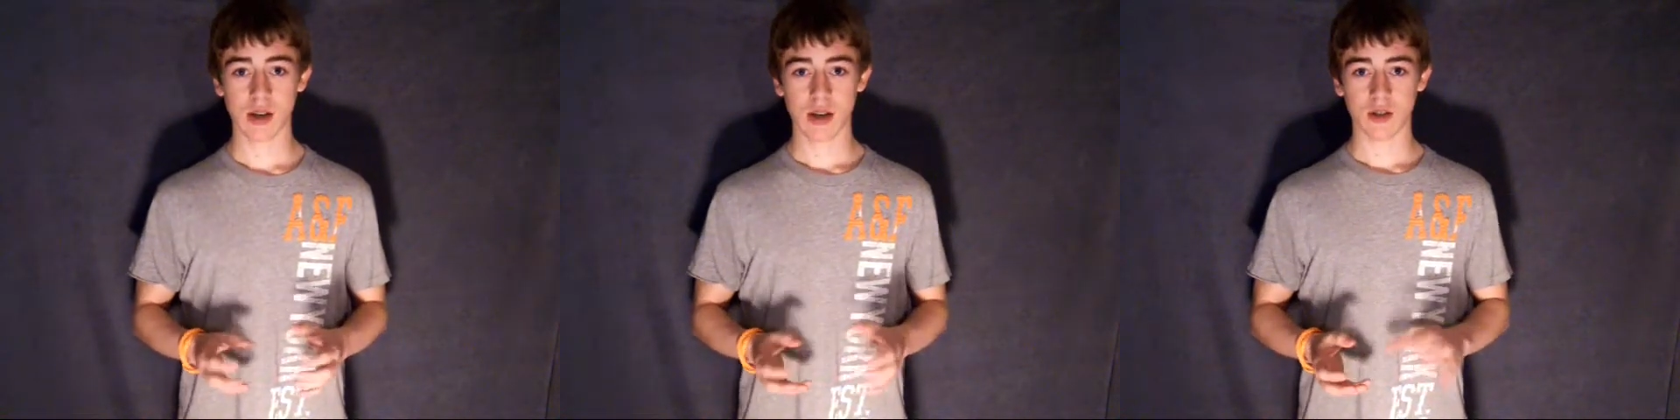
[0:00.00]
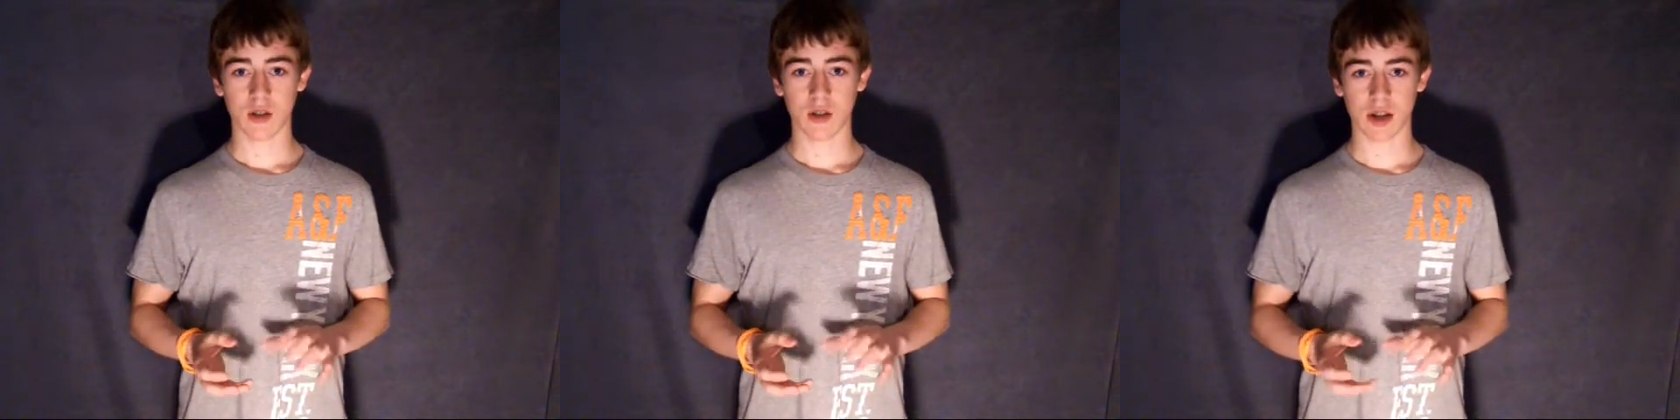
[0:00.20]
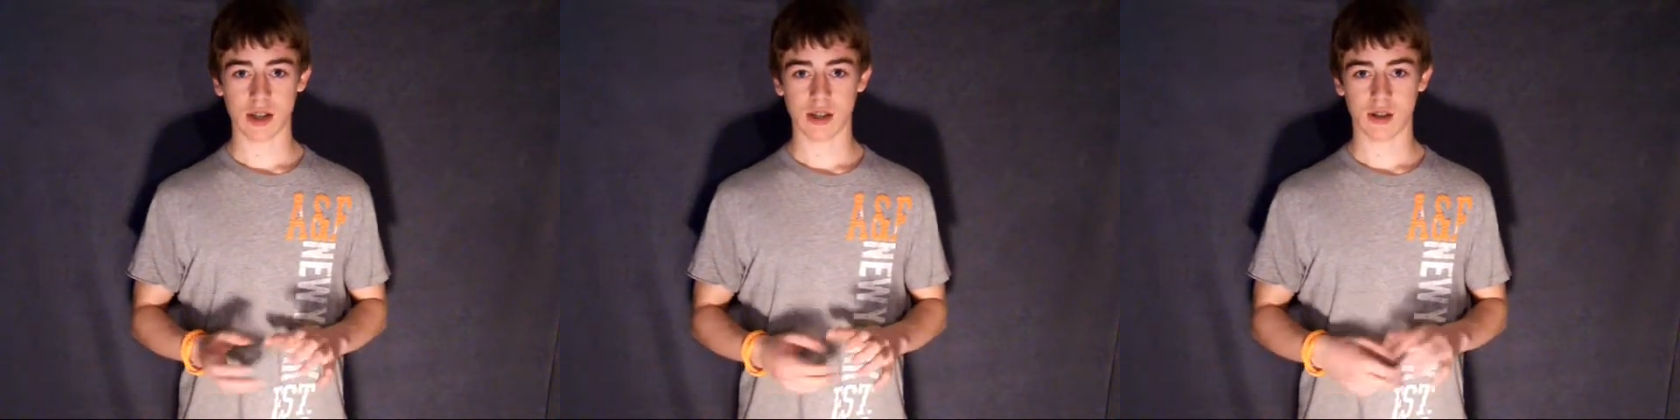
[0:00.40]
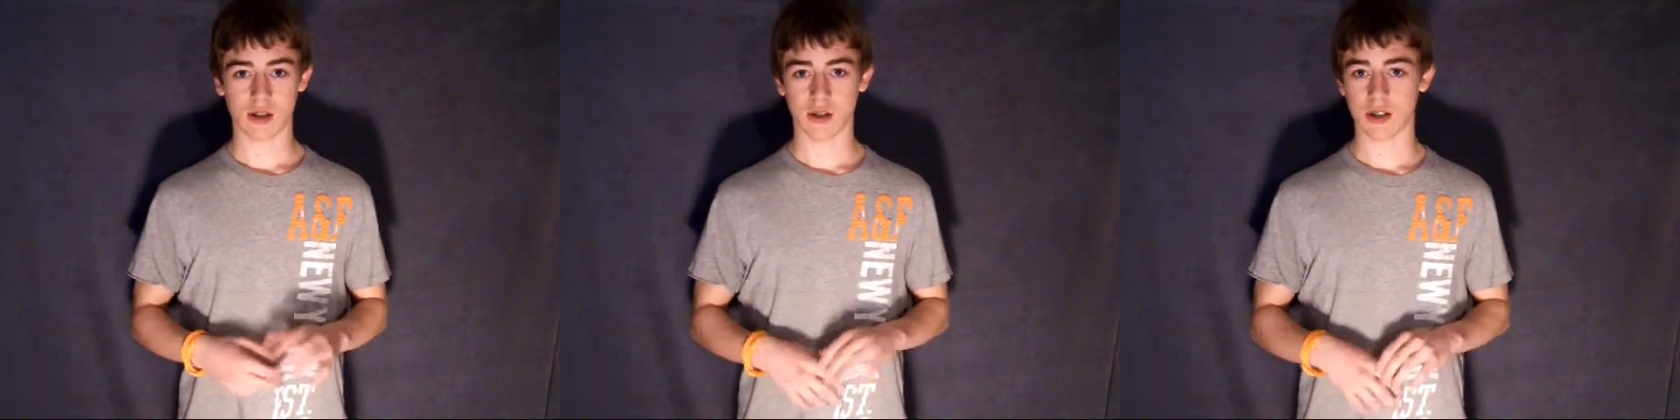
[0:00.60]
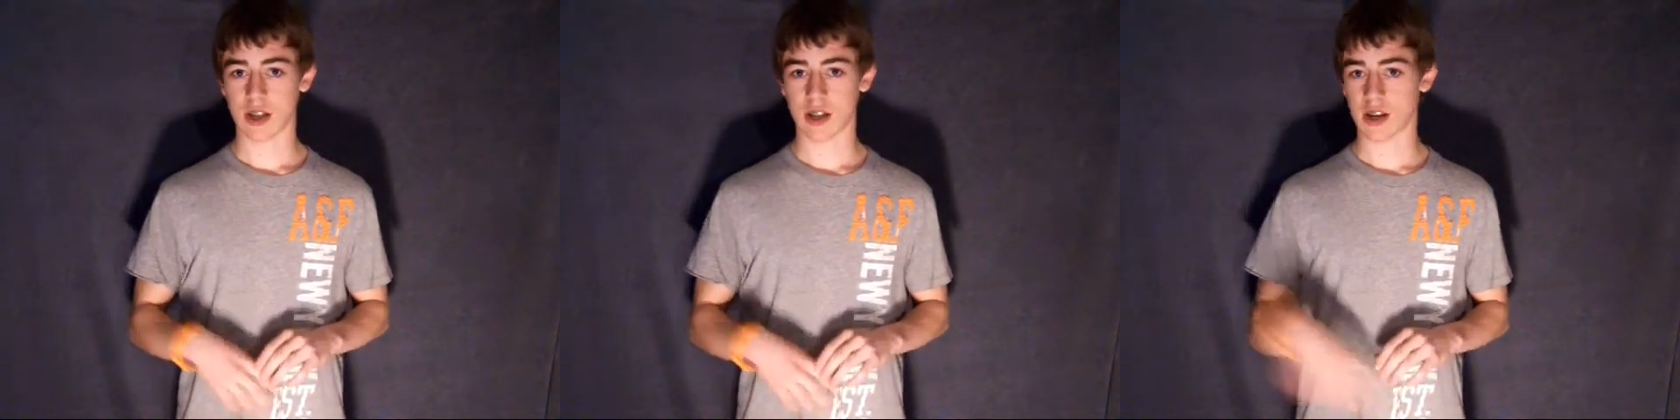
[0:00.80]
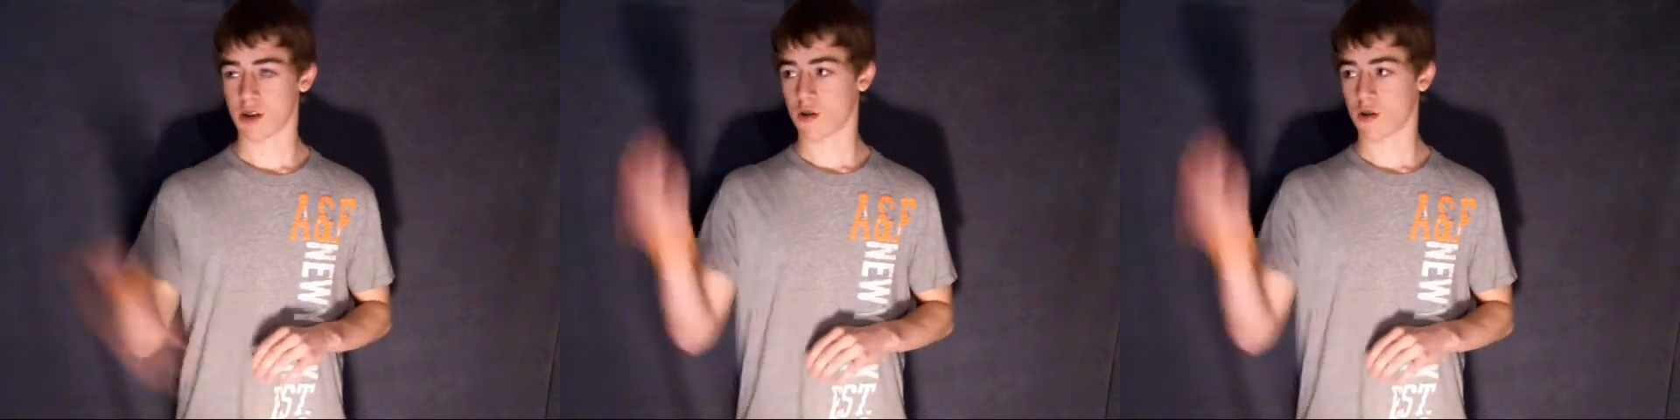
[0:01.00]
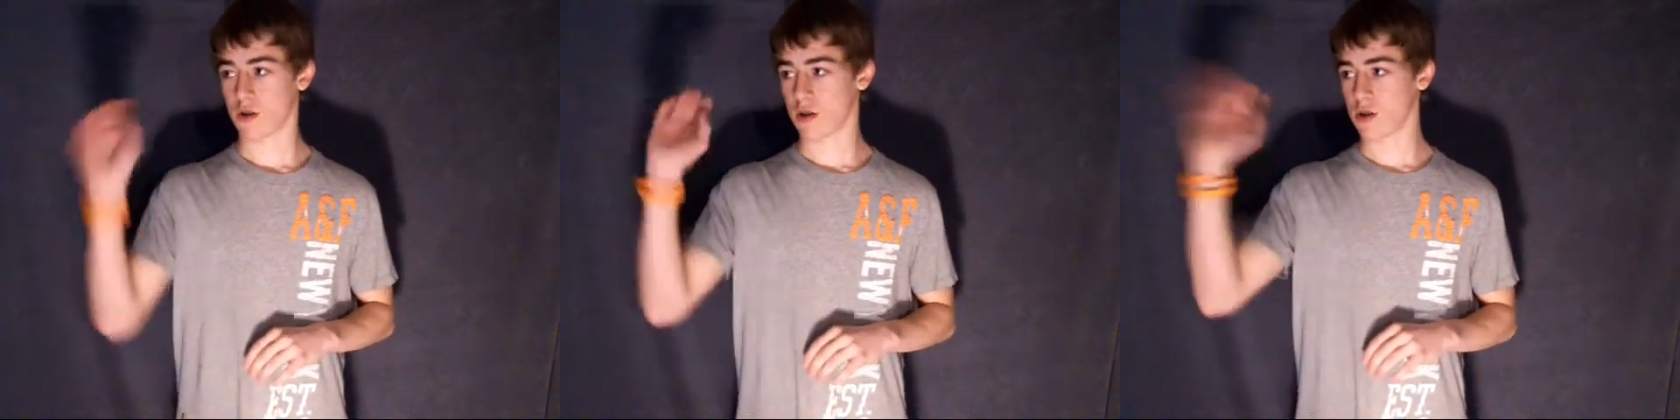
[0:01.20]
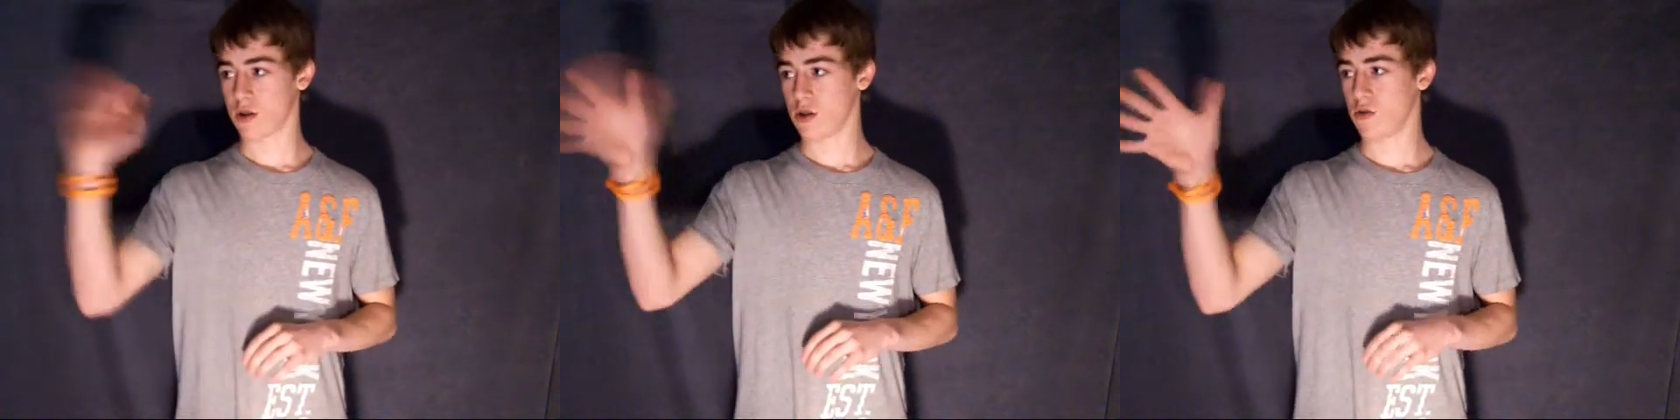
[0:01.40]
it's a lot easier instead of
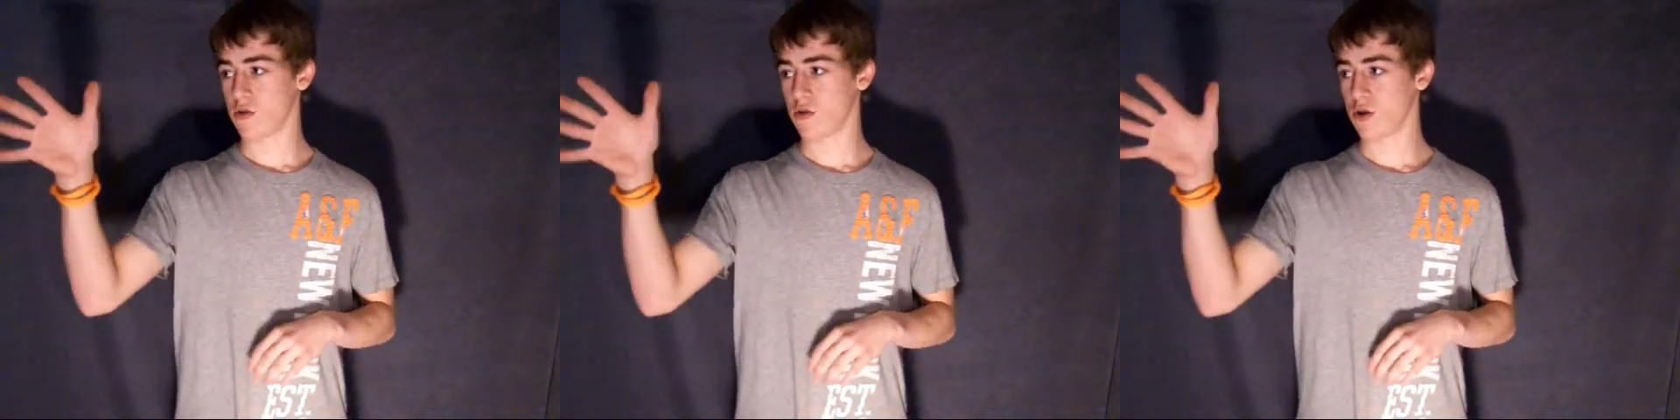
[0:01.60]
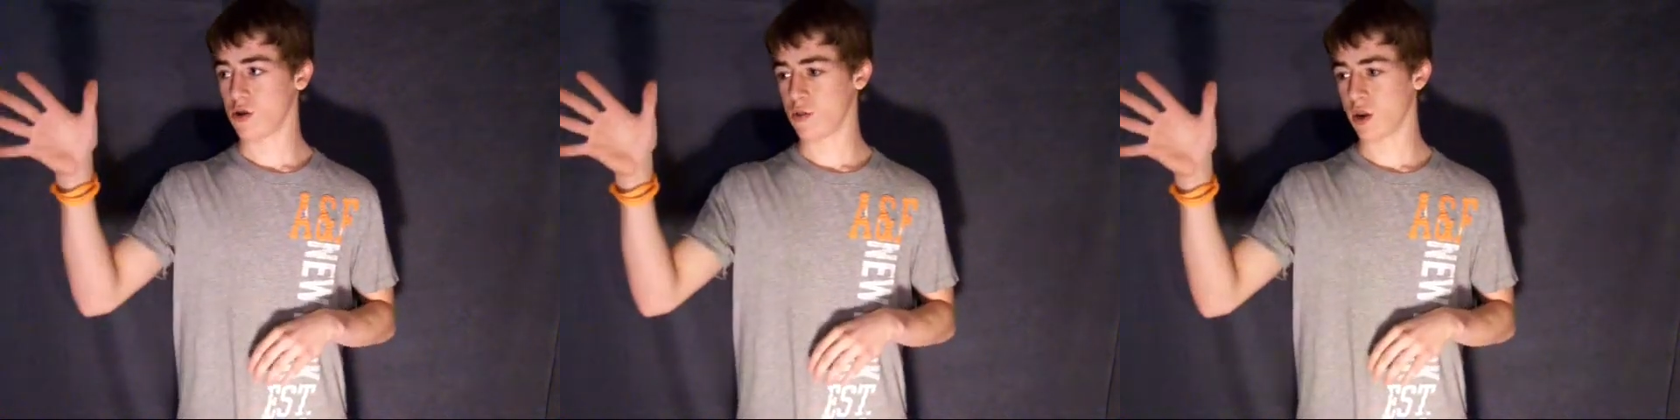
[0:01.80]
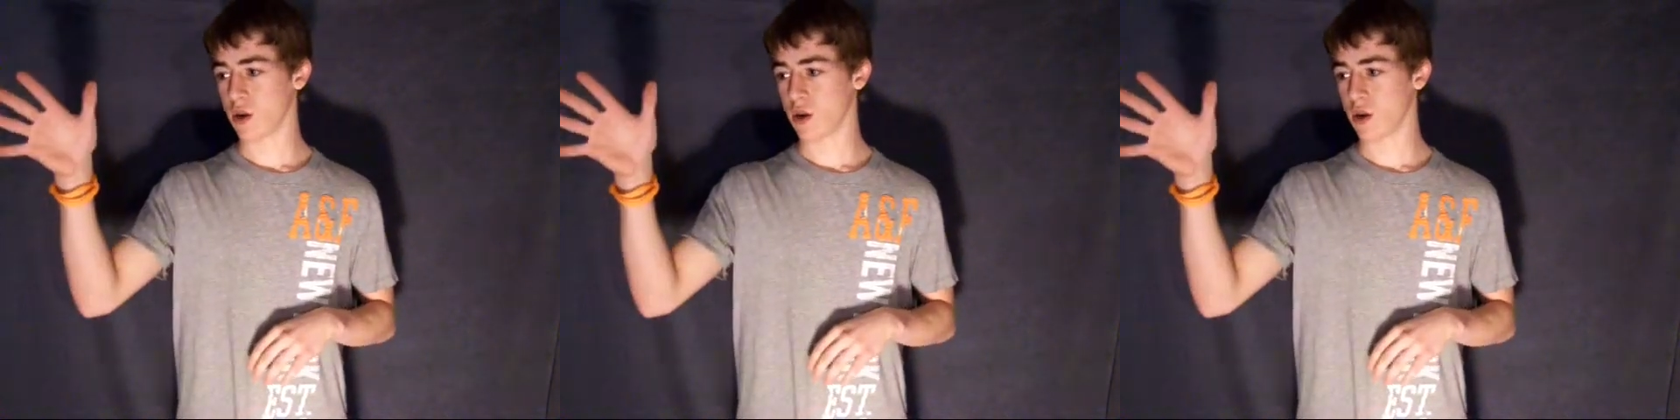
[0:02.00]
going YouTube,